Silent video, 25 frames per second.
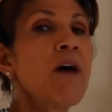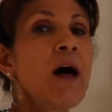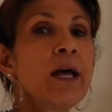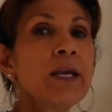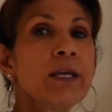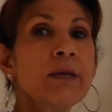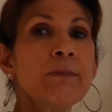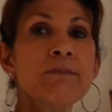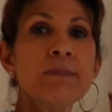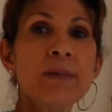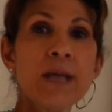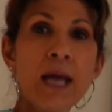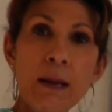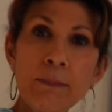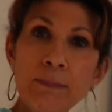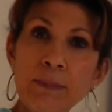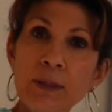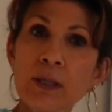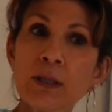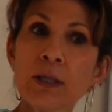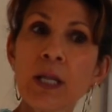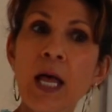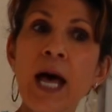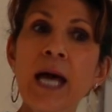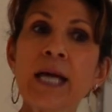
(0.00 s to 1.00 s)
volume
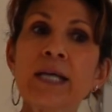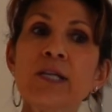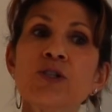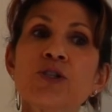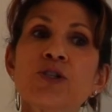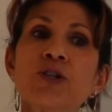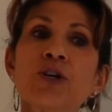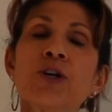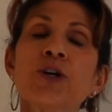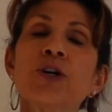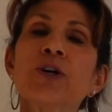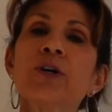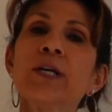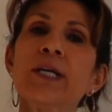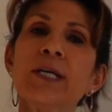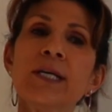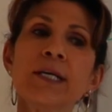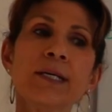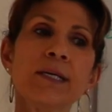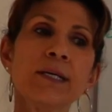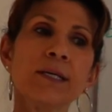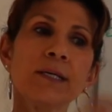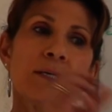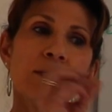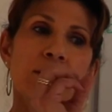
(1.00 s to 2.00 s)
nebulizer
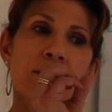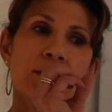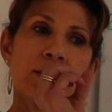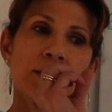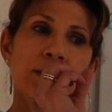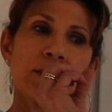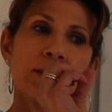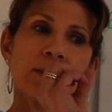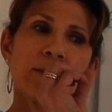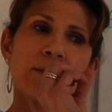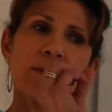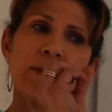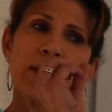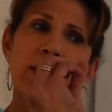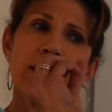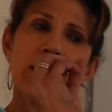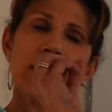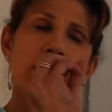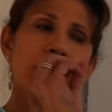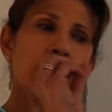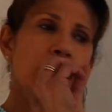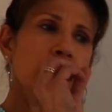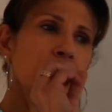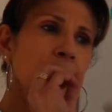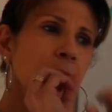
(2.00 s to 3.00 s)
is
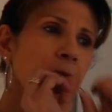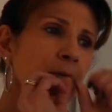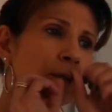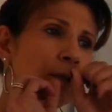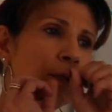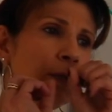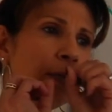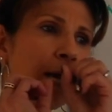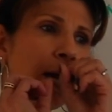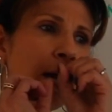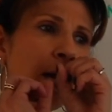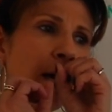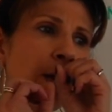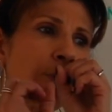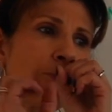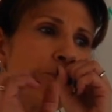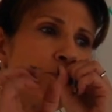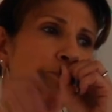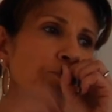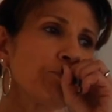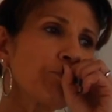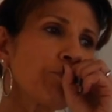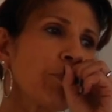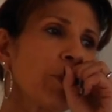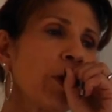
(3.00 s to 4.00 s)
the little
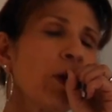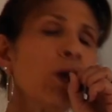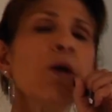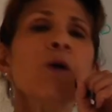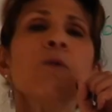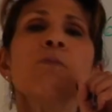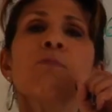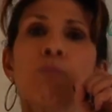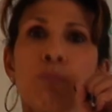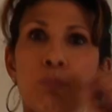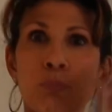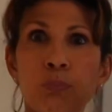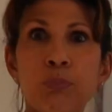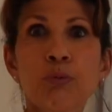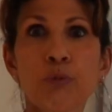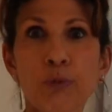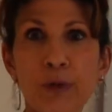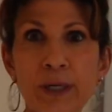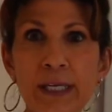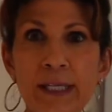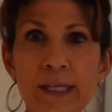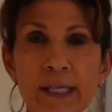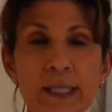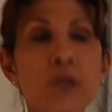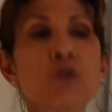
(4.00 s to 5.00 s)
um,
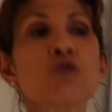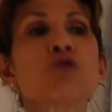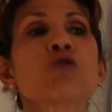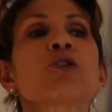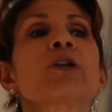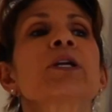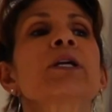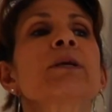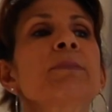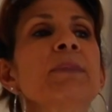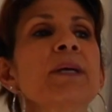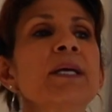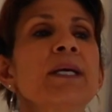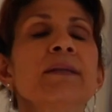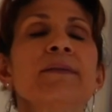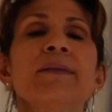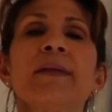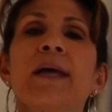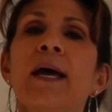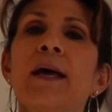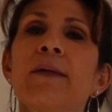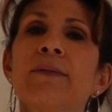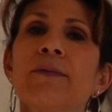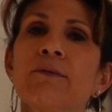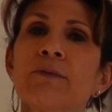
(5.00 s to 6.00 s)
breathing treatment
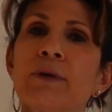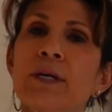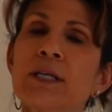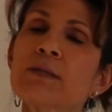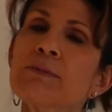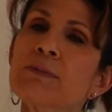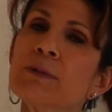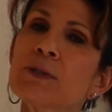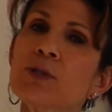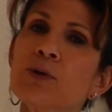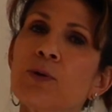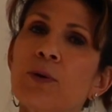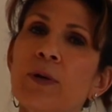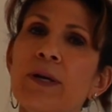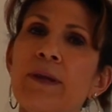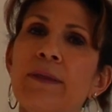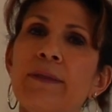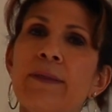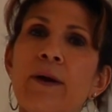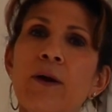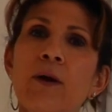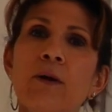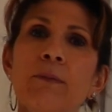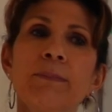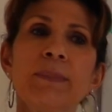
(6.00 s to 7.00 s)
that the respiratory
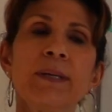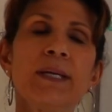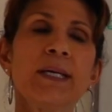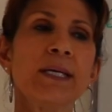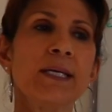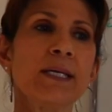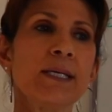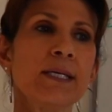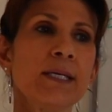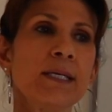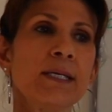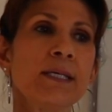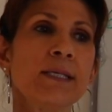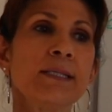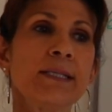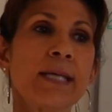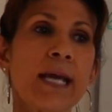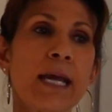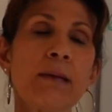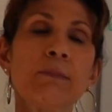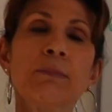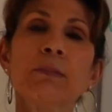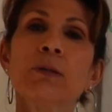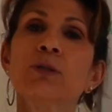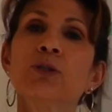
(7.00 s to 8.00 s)
therapy is
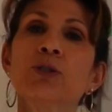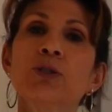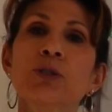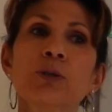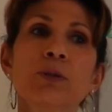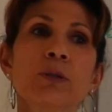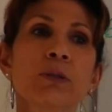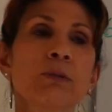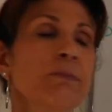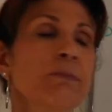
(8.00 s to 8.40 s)
able to